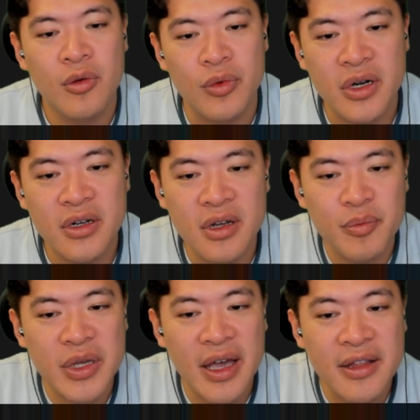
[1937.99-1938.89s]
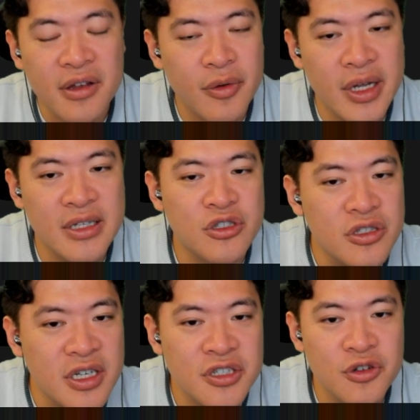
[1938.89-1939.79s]
We're going to be integrating,
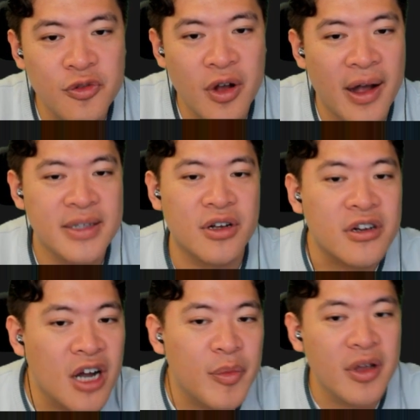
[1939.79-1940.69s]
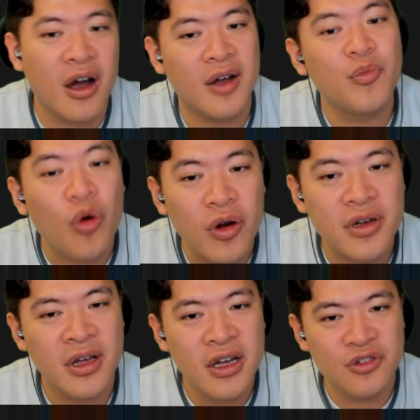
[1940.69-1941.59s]
traditional guys are coming on
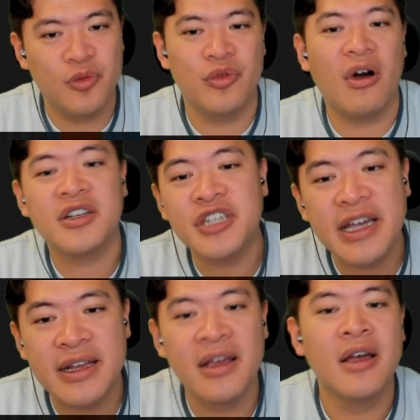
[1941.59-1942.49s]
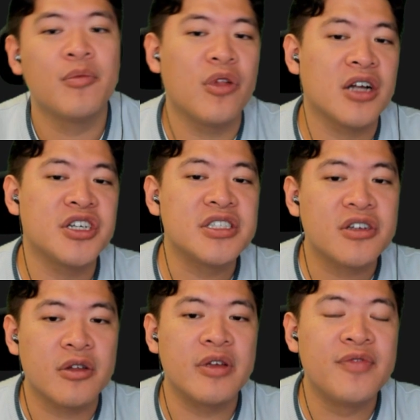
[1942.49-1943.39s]
board to blockchain. Blockchain is
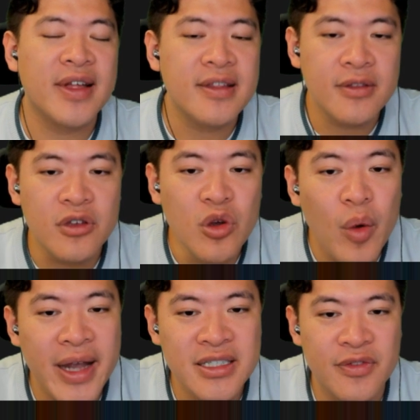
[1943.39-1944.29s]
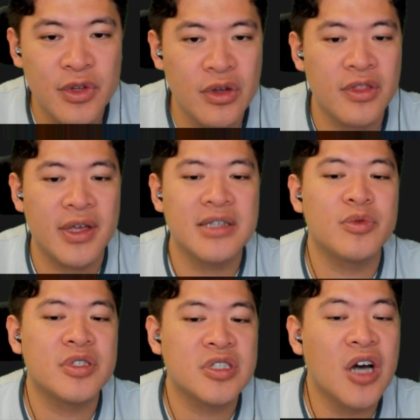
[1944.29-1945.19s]
going to invent new ways of doing things.
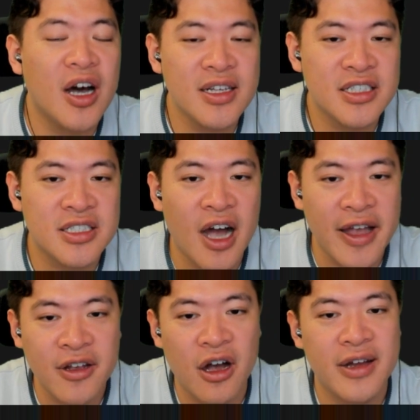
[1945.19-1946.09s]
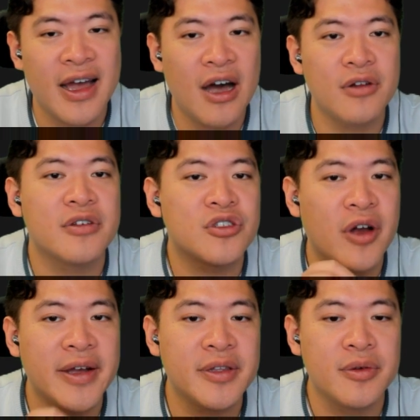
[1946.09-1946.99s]
We saw just Icon, how they're
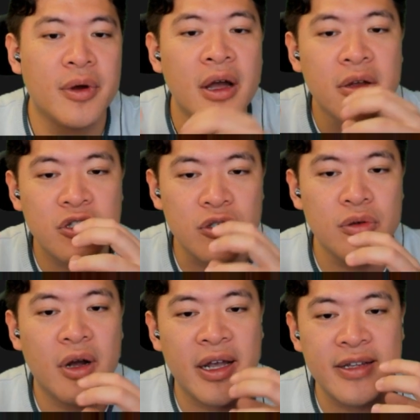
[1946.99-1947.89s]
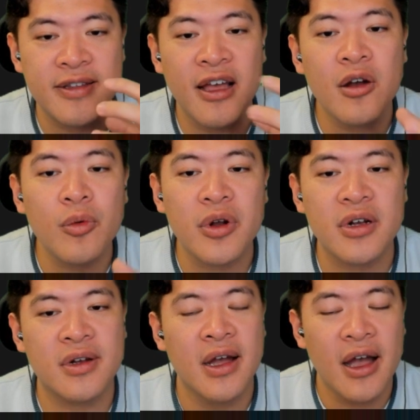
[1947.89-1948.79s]
trying to do a
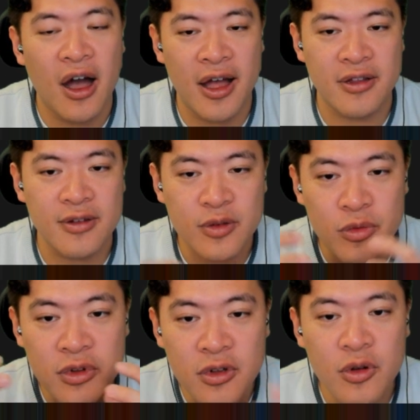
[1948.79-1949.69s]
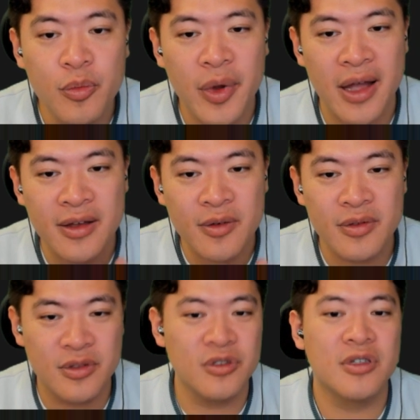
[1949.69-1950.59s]
network and
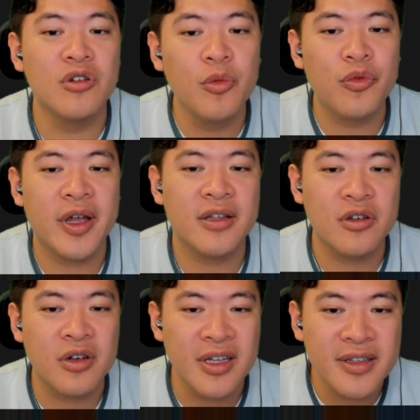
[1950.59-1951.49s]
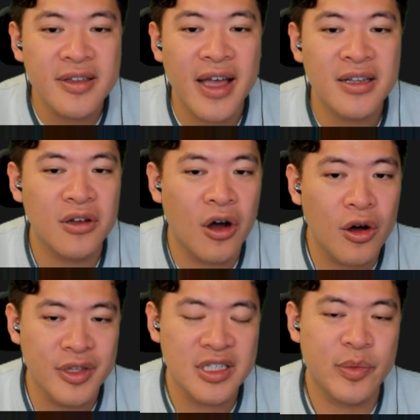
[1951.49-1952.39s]
use loop ring to connect
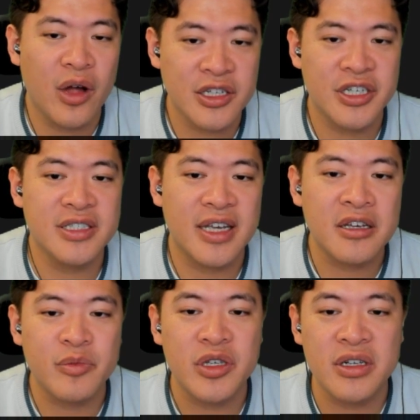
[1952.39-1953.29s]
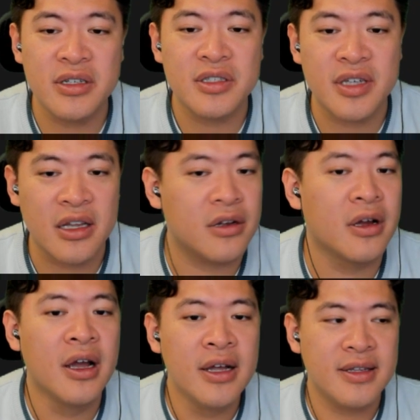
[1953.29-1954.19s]
all these blockchains and communities
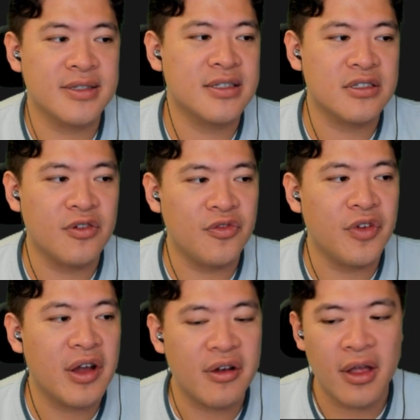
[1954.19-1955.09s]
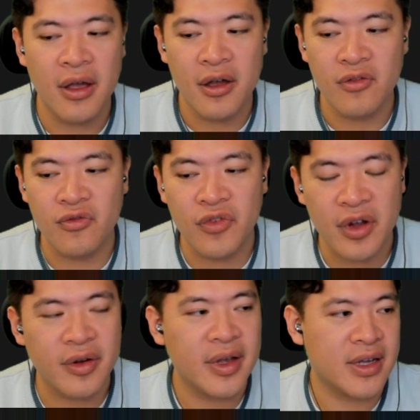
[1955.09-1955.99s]
together. This is a very,
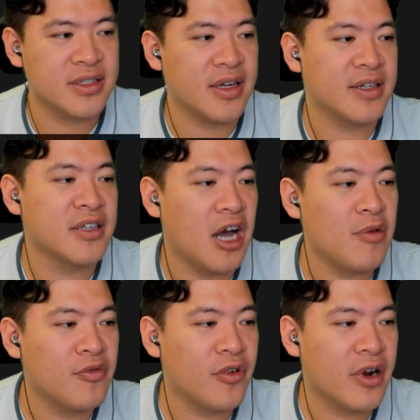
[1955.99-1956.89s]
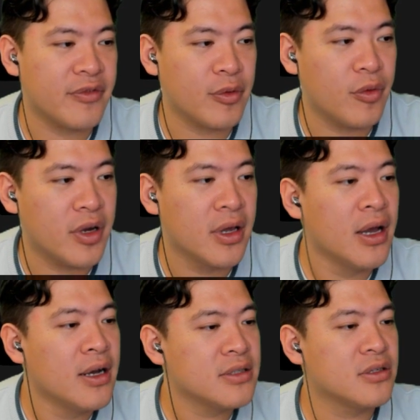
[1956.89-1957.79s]
very exciting time for everyone.
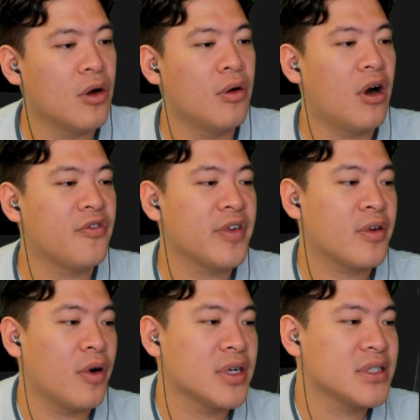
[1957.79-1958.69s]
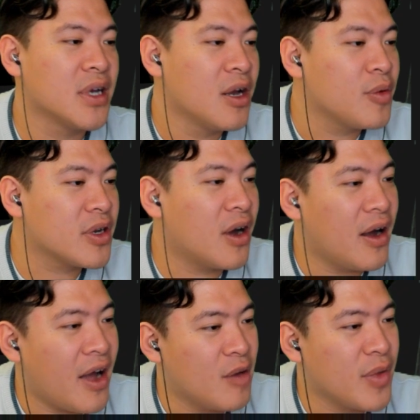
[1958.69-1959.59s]
So of course, we
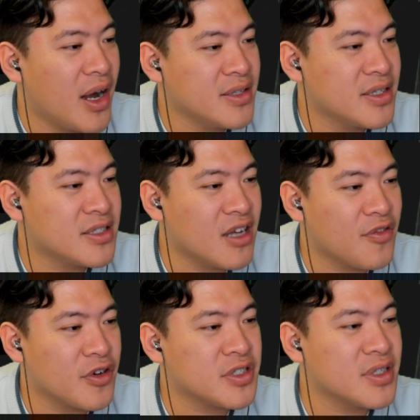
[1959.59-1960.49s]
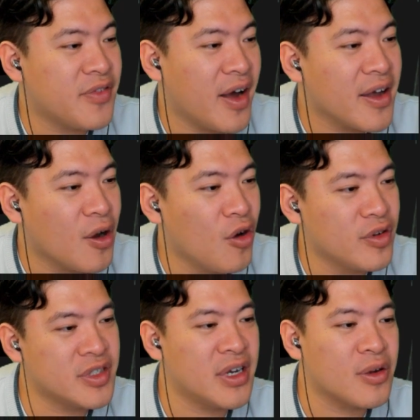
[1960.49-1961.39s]
got Hamad says diversifying
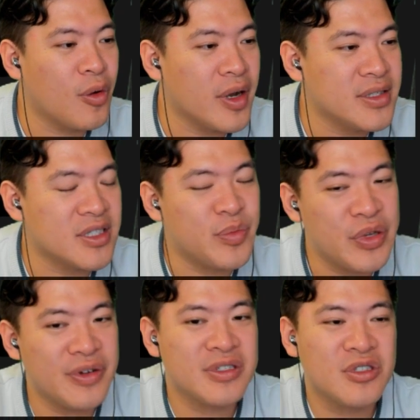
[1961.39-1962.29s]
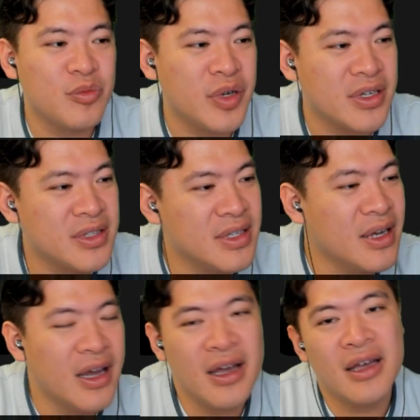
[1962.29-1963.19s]
over 10 coins is pure stupidity.